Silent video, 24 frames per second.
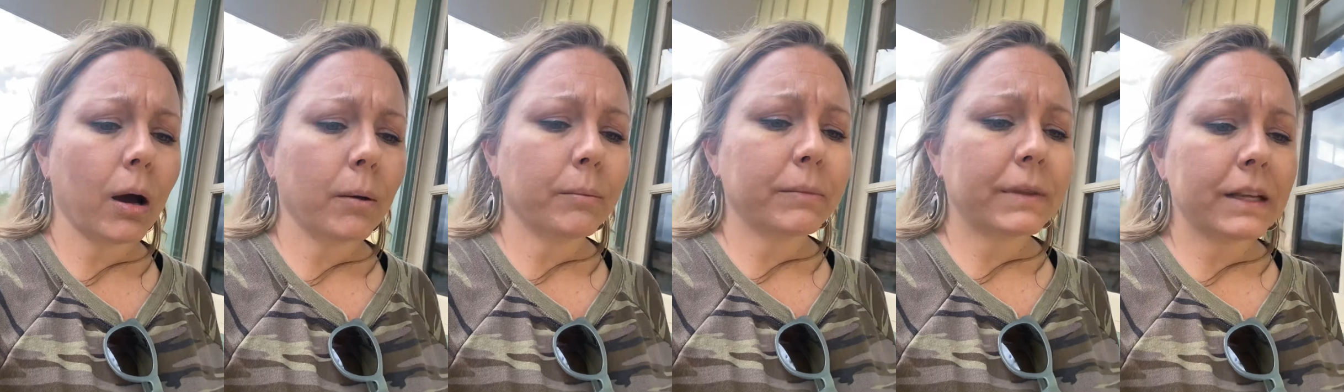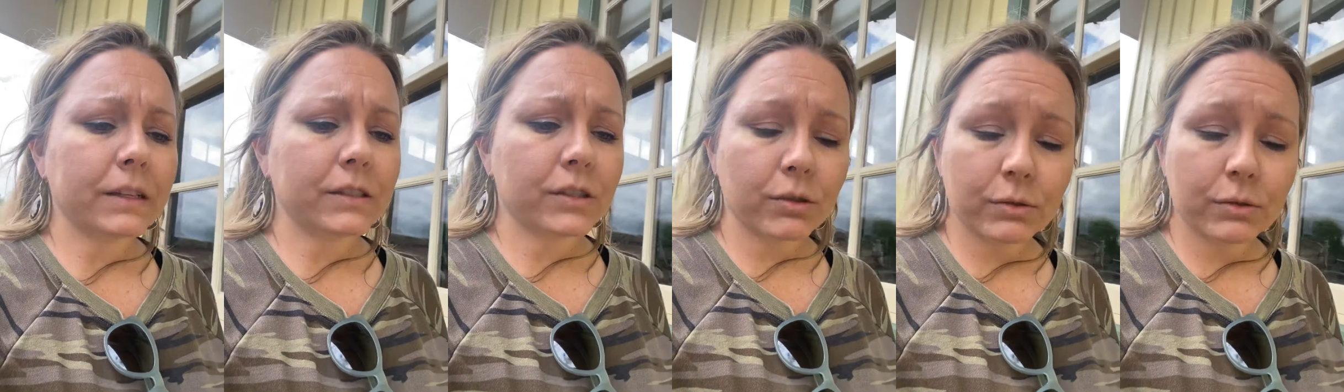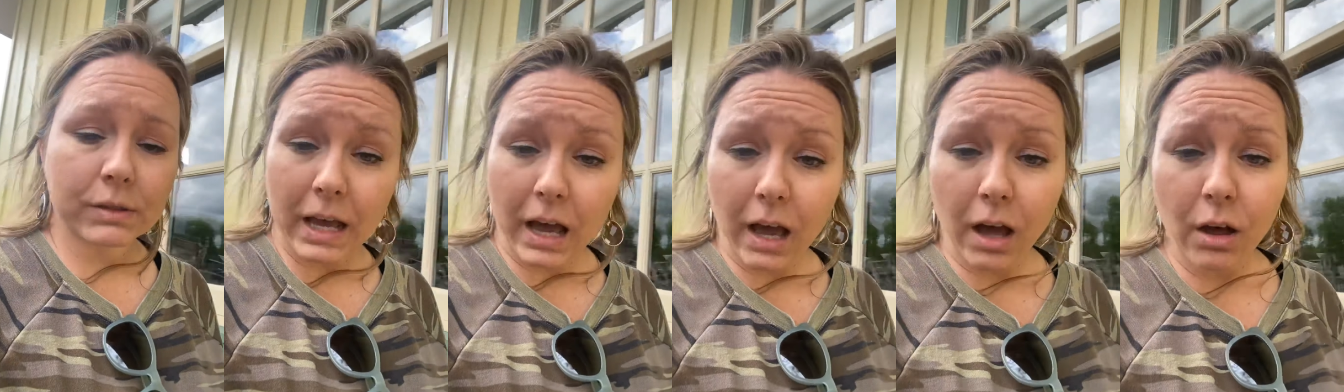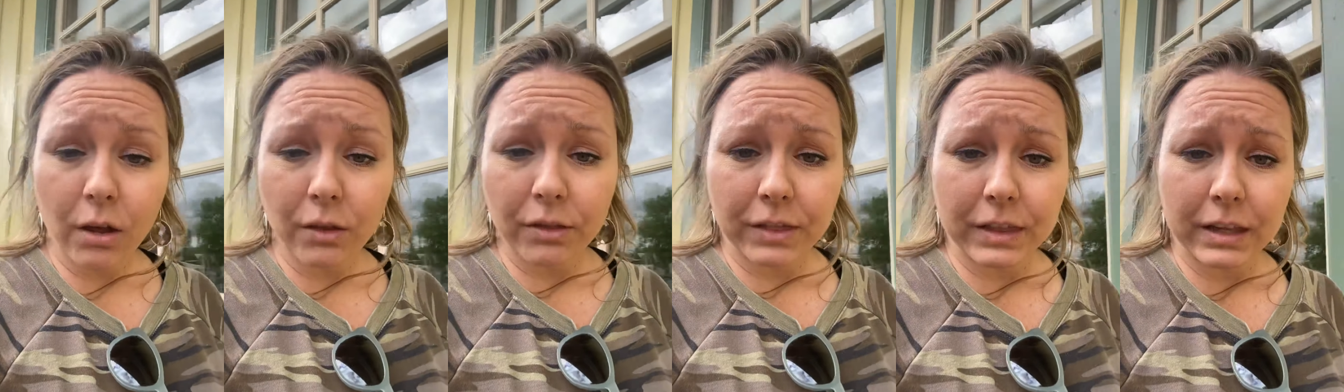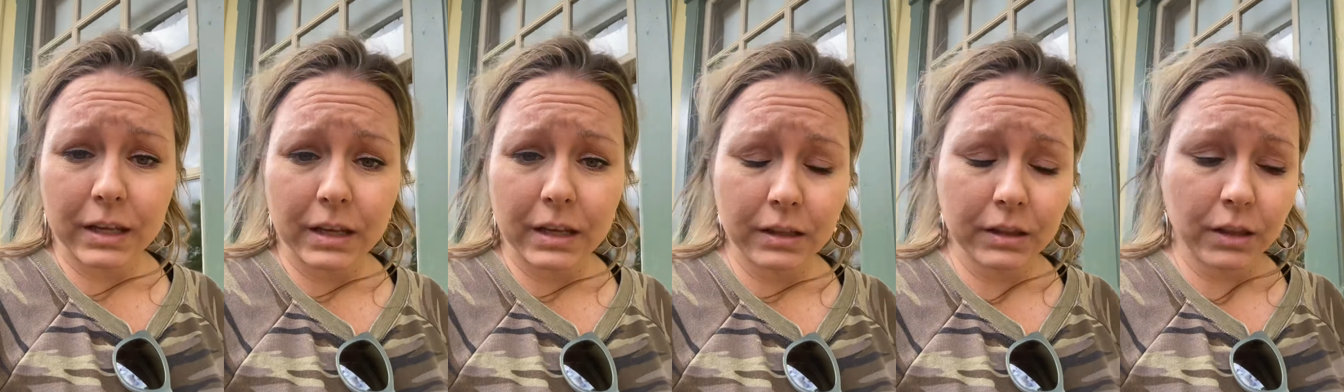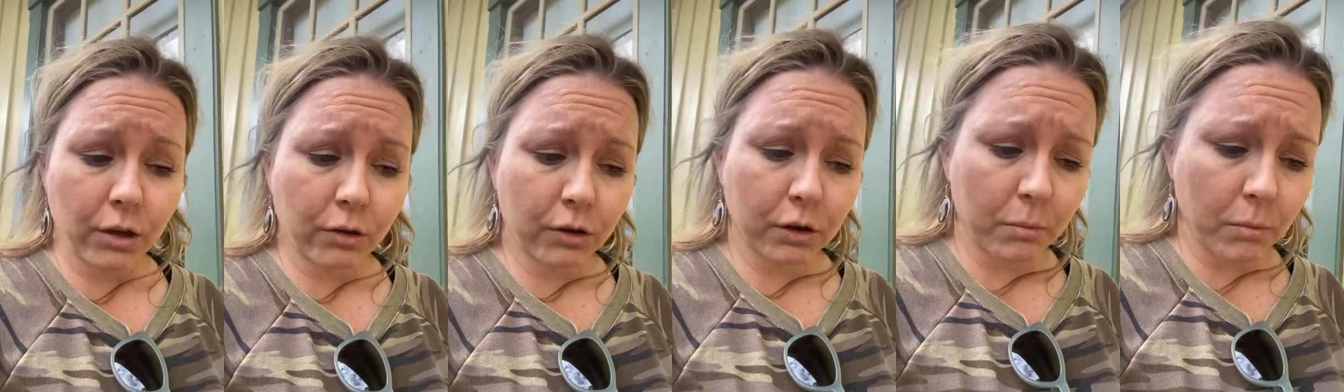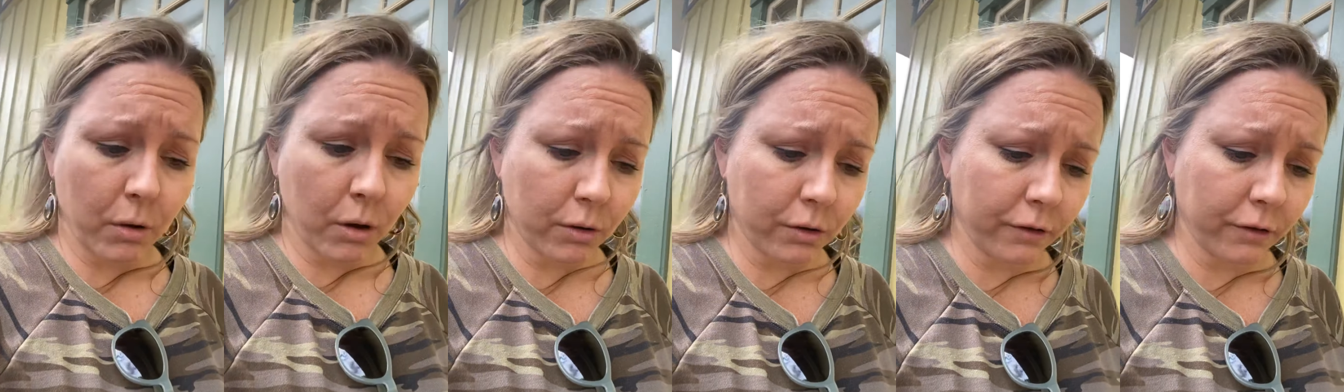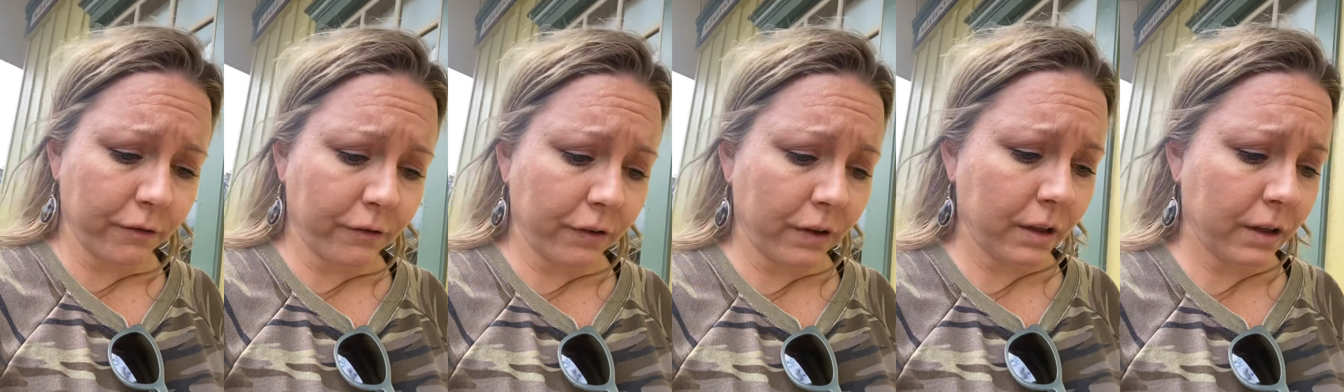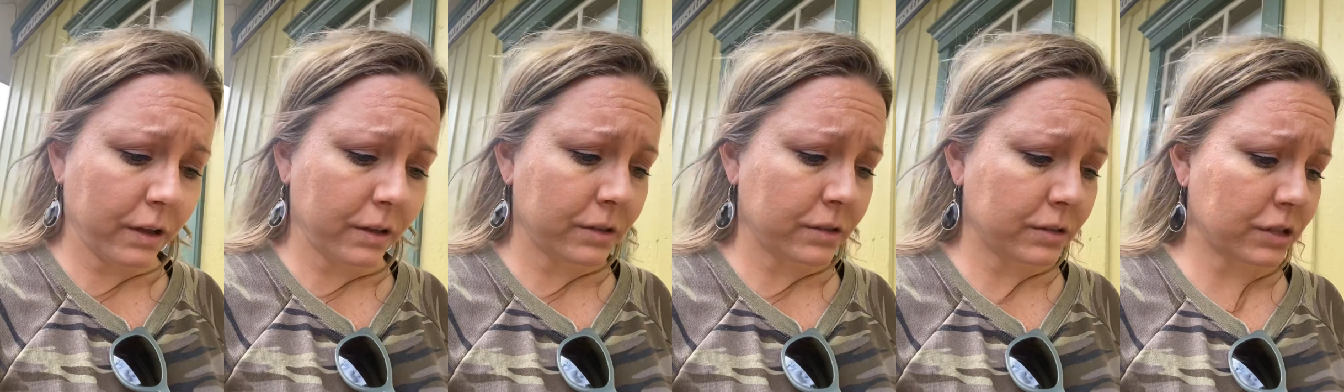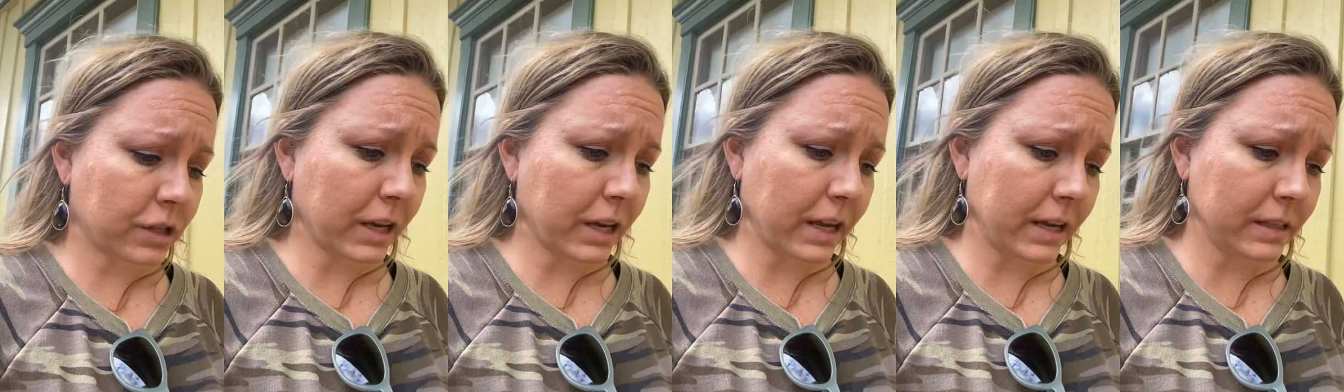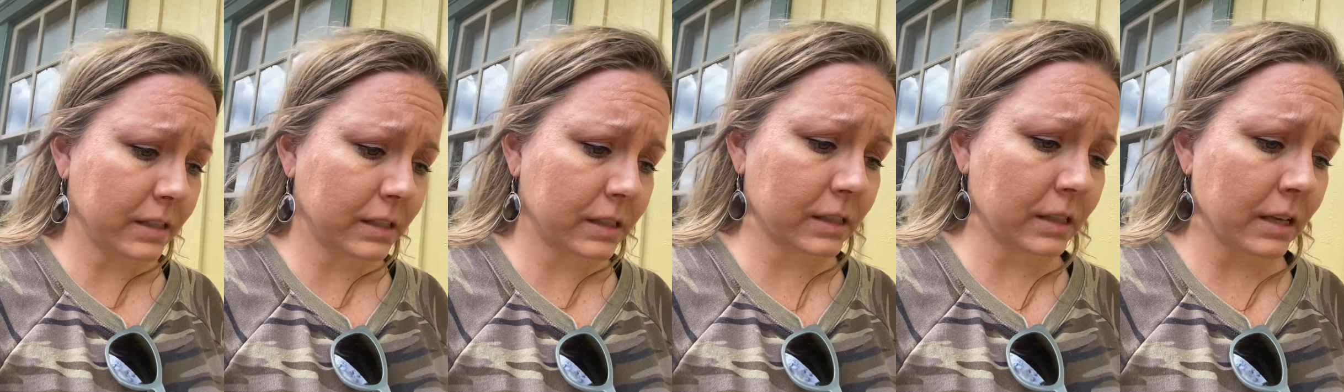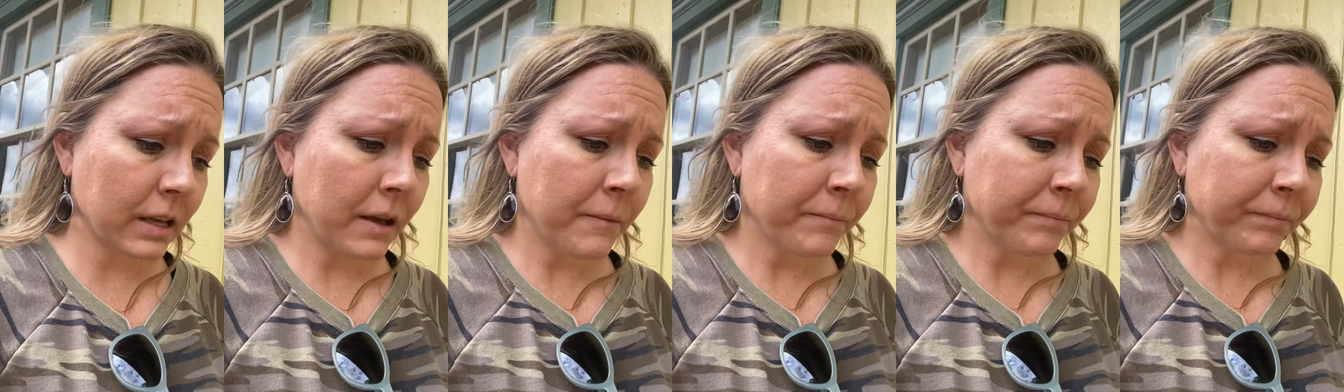They do tell the locomotive chase